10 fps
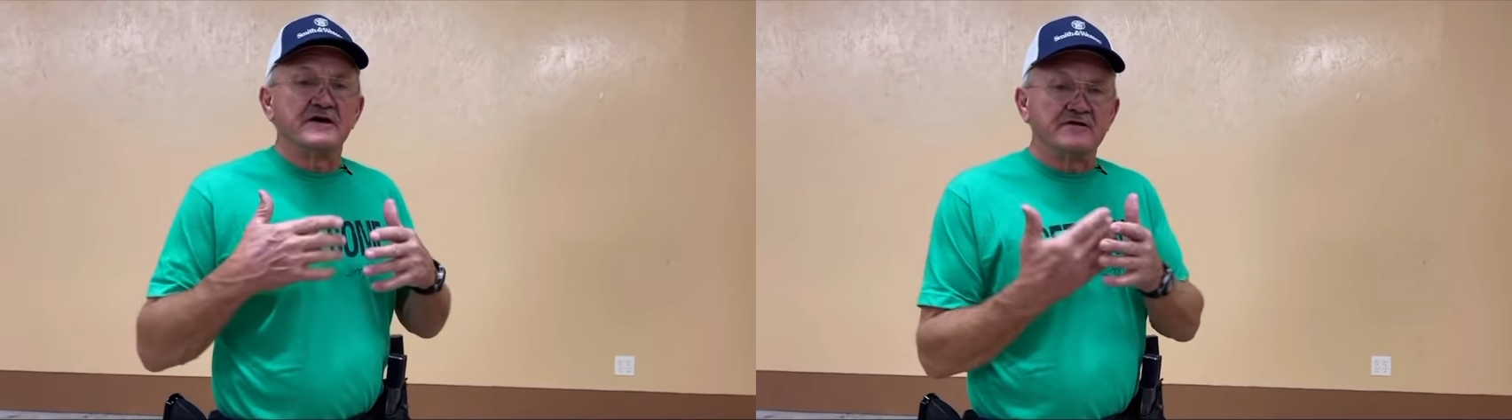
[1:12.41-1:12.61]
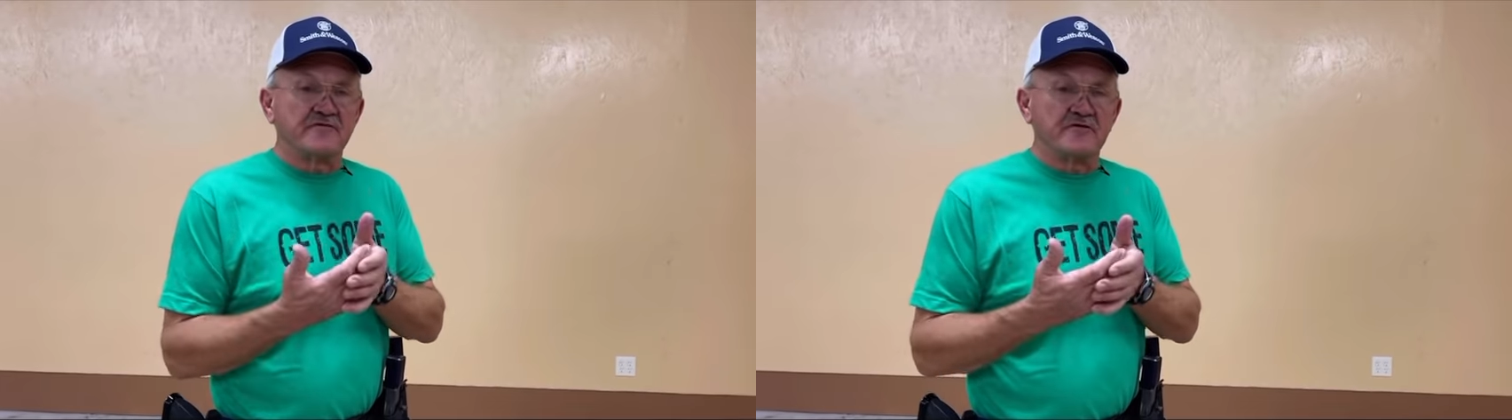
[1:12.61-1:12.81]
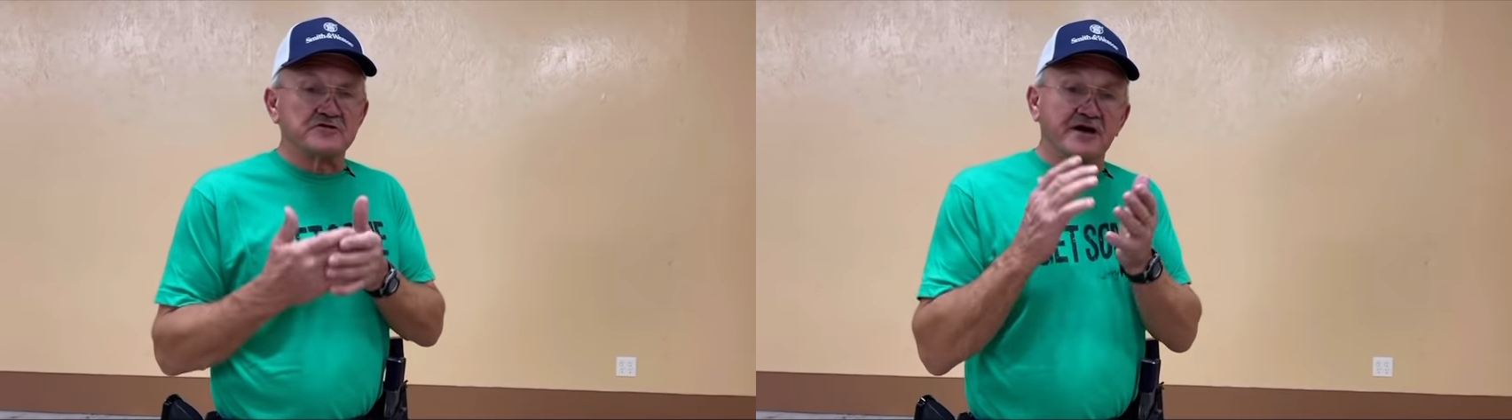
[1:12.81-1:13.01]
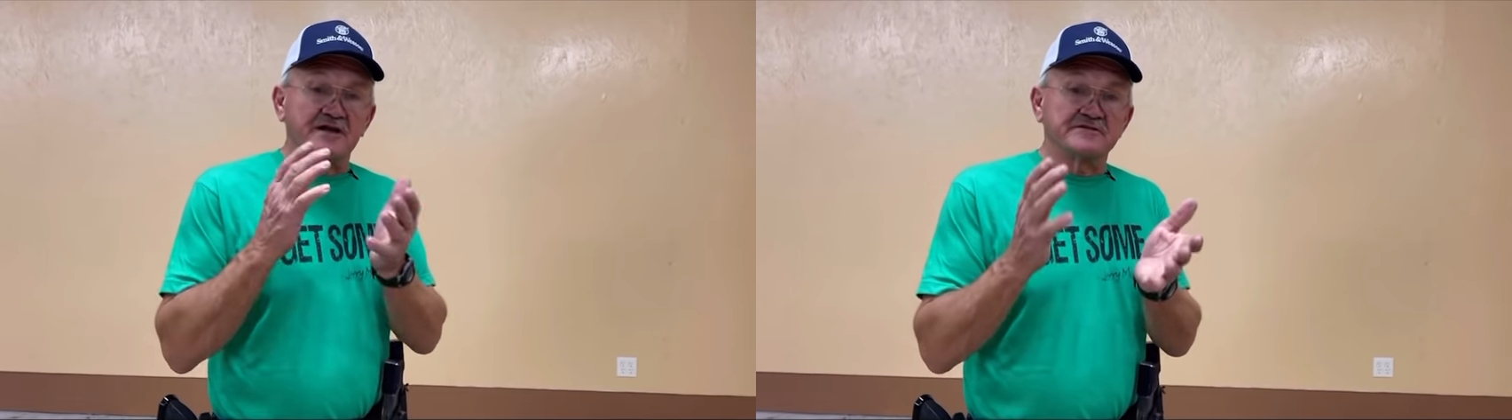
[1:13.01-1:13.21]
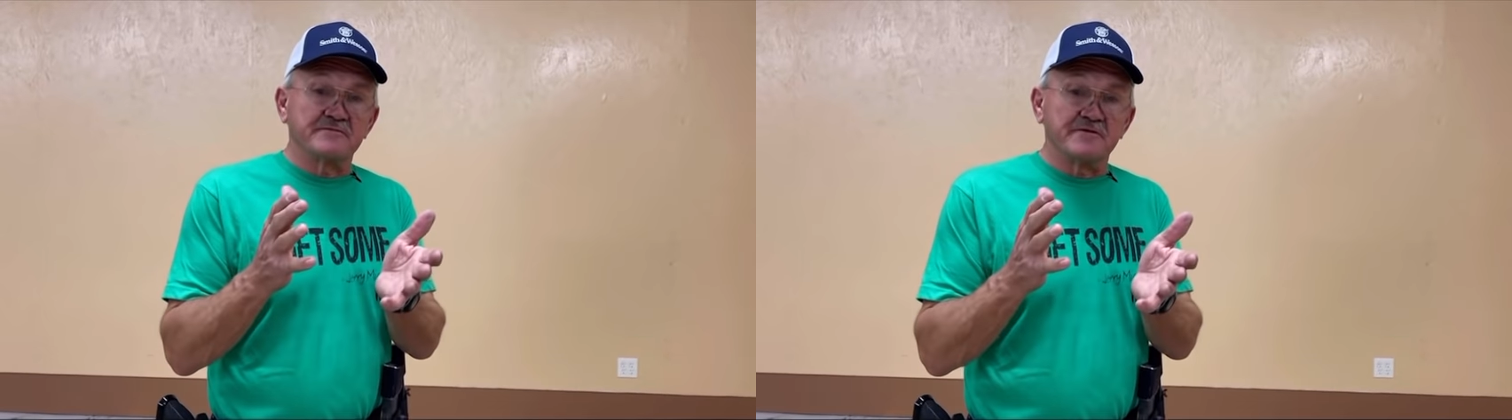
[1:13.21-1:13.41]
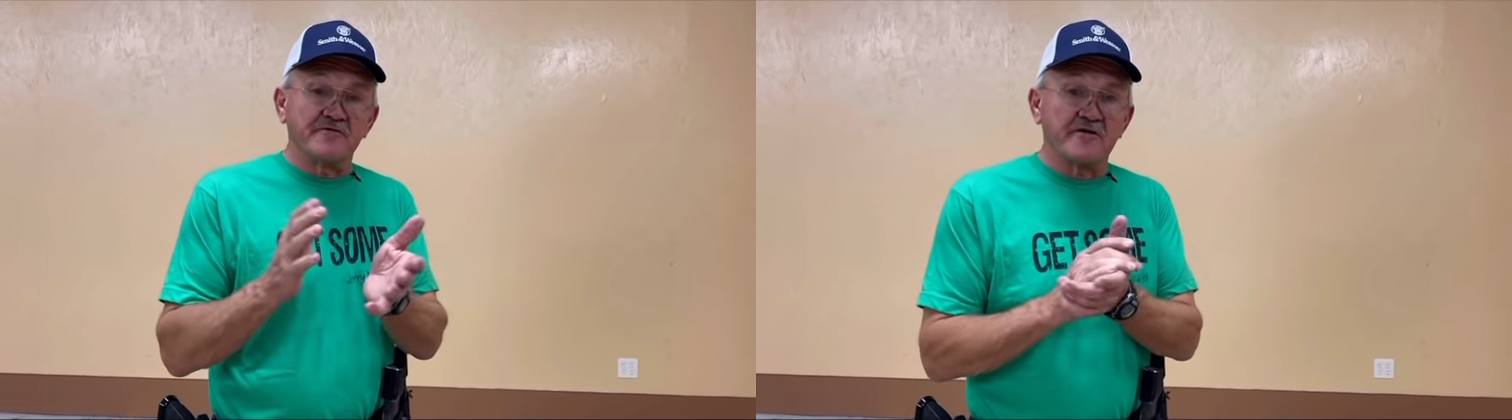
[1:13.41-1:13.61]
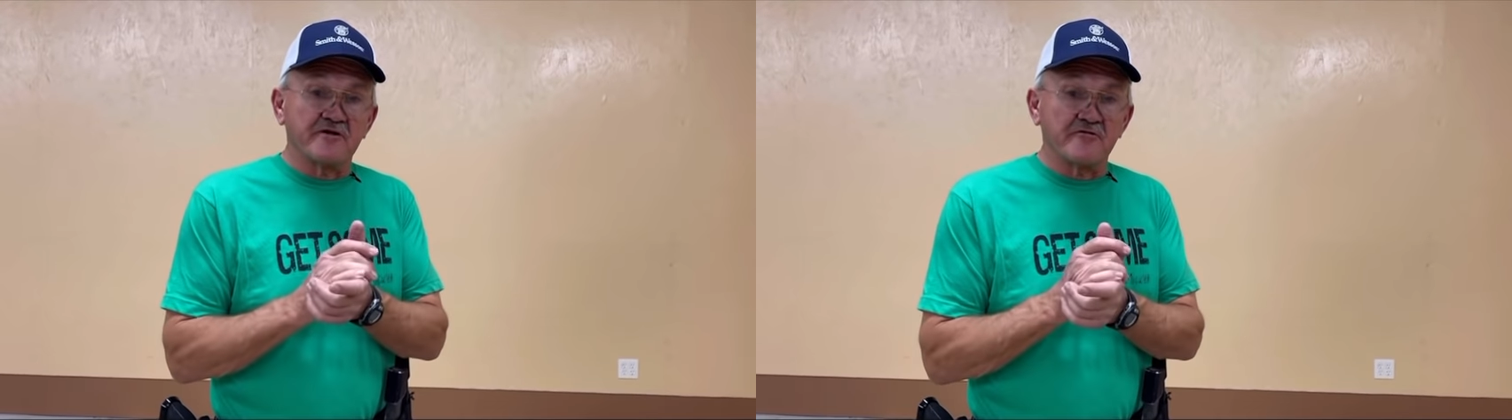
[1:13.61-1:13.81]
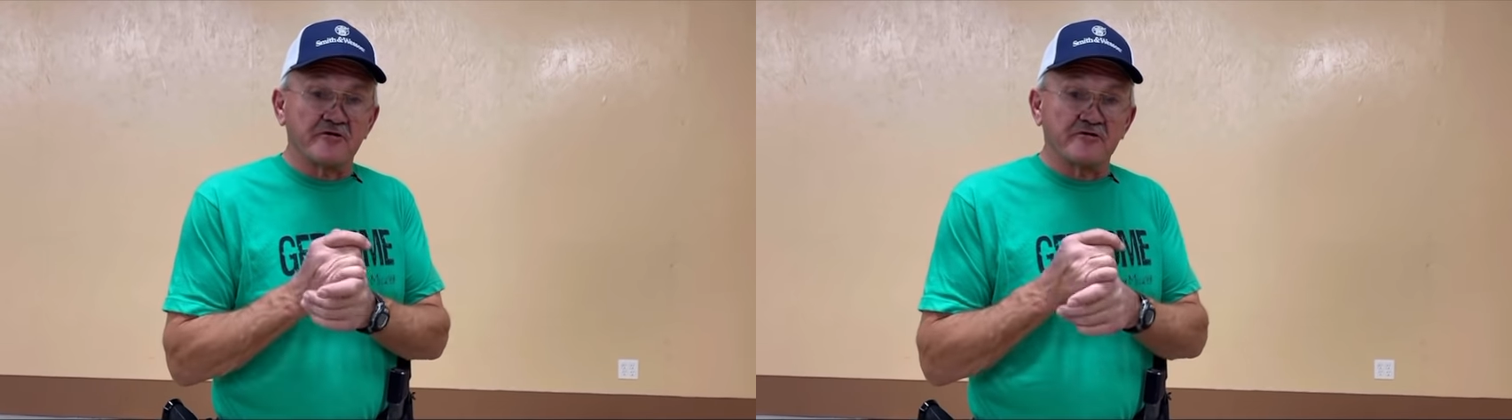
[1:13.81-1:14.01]
First shot is gonna be very
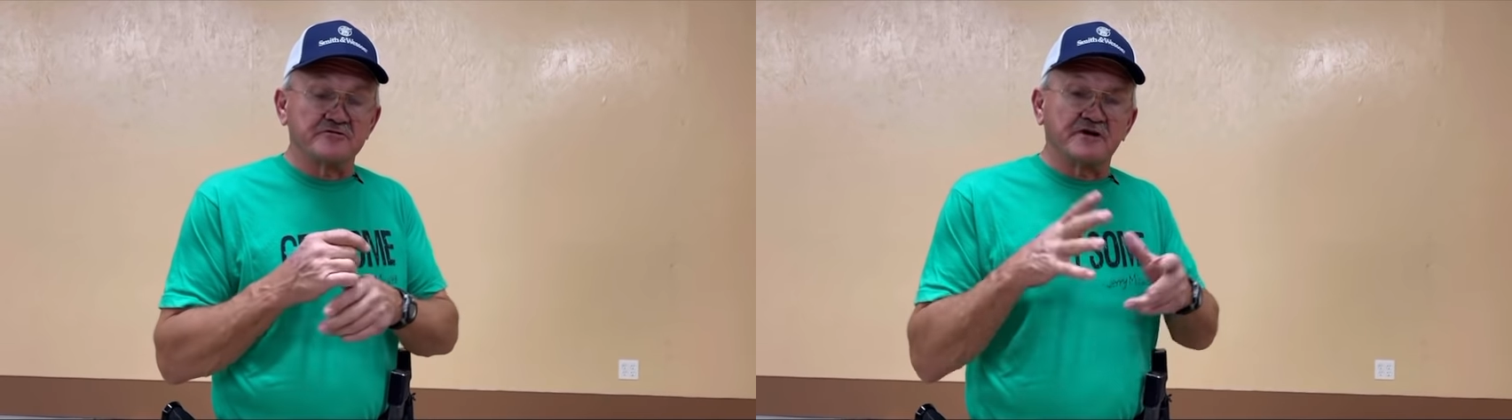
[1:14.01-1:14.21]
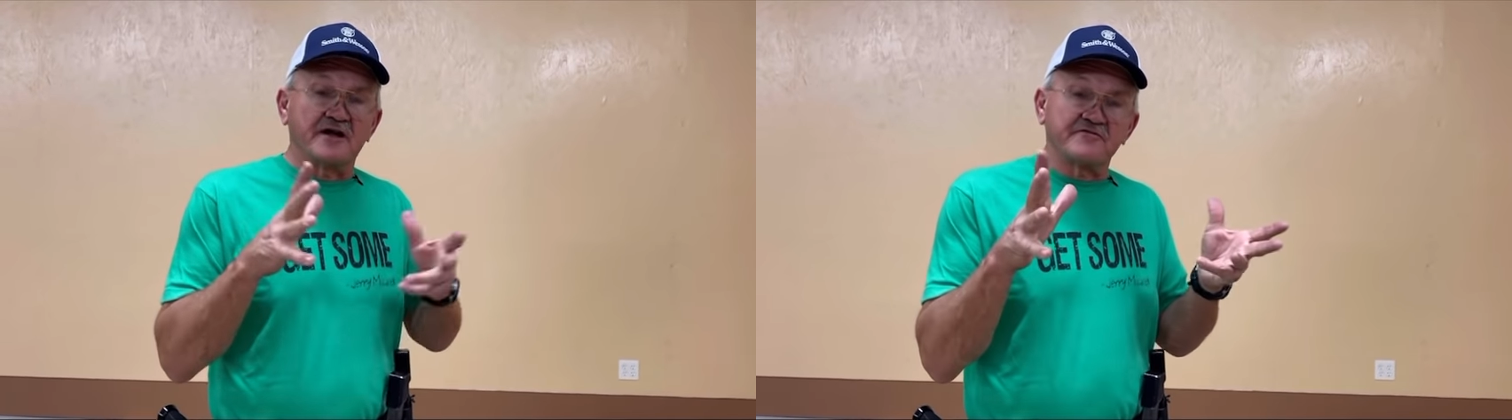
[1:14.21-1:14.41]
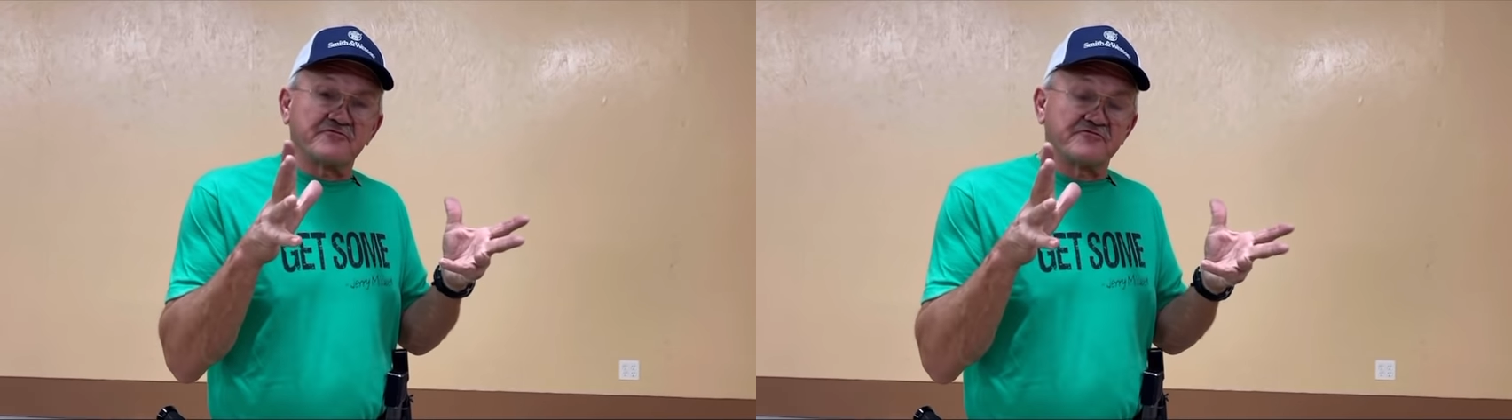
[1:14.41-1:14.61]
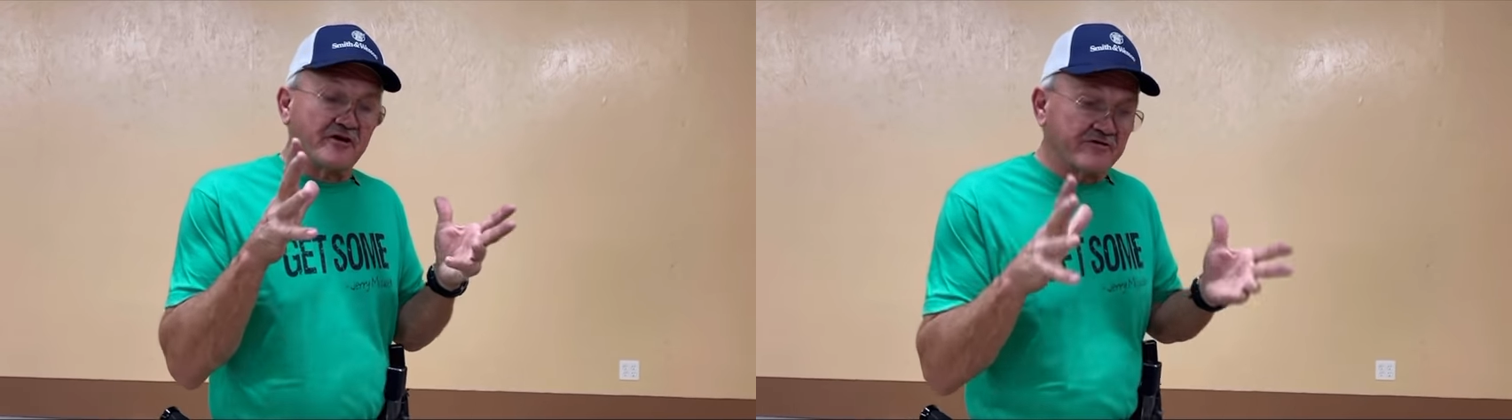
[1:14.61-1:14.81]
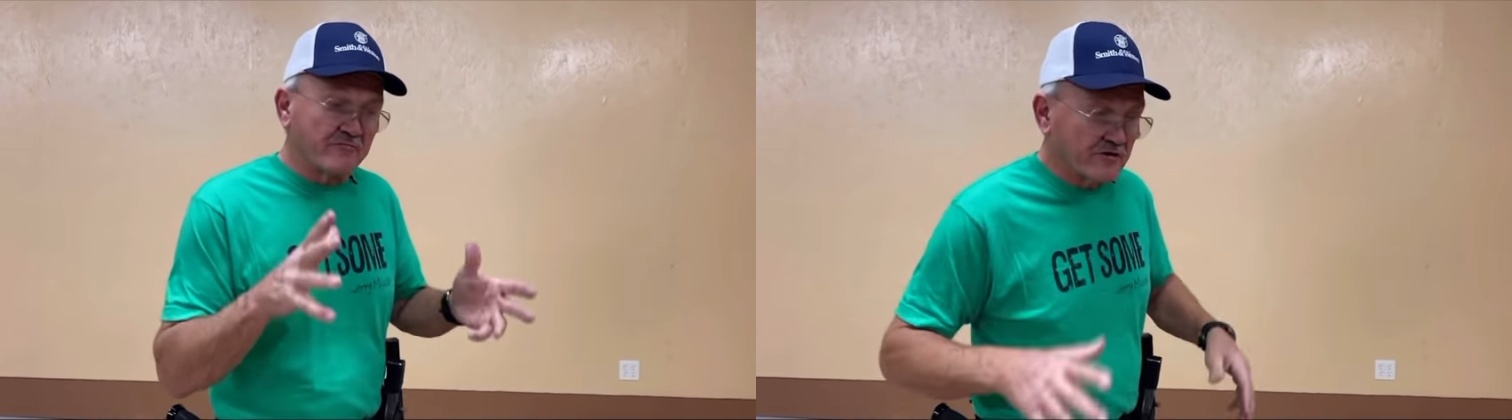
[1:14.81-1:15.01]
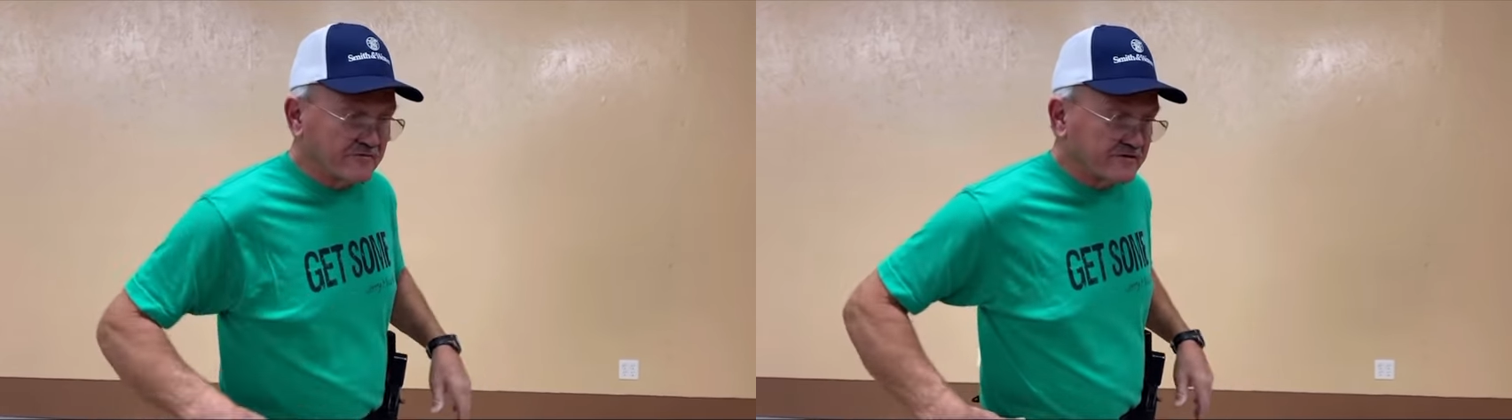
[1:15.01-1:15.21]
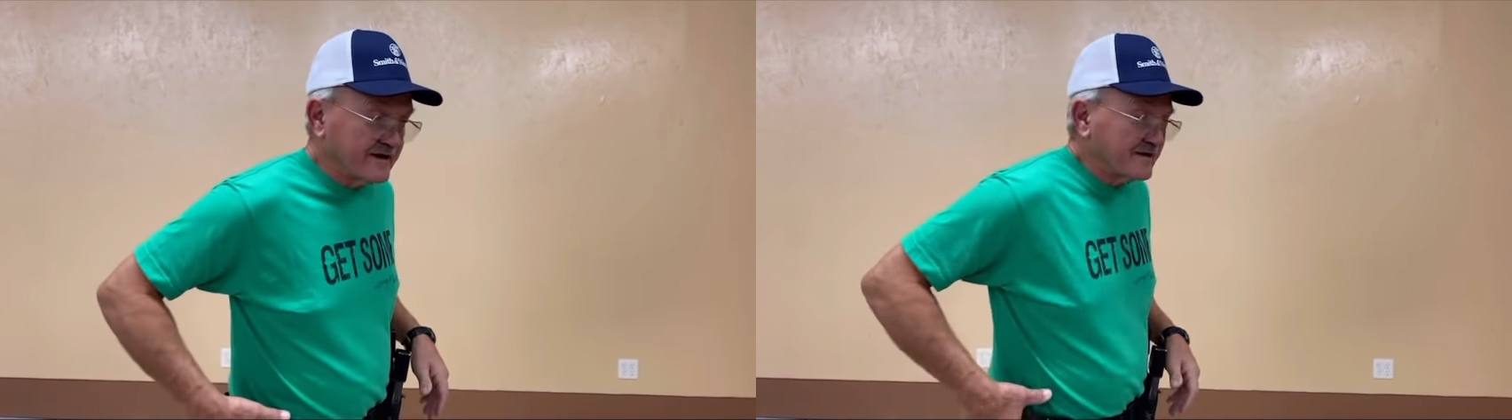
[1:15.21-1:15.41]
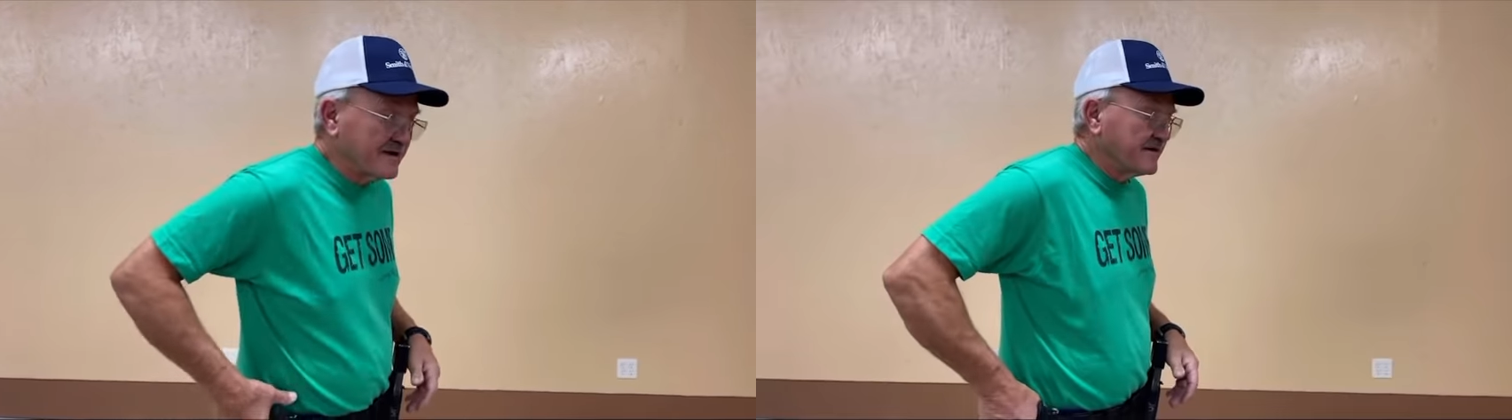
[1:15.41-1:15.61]
critical, so I try to work a
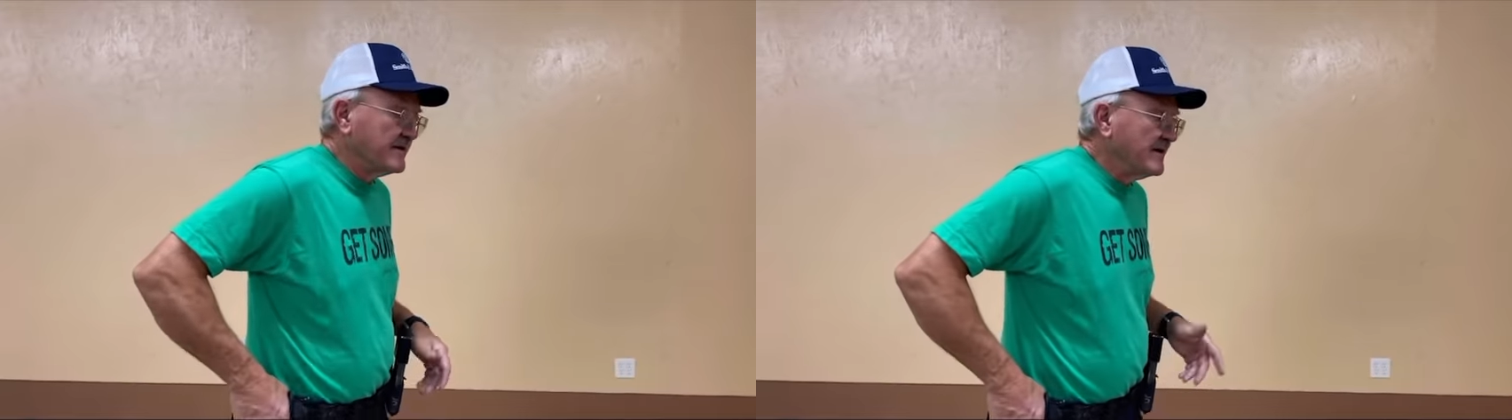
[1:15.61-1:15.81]
technique.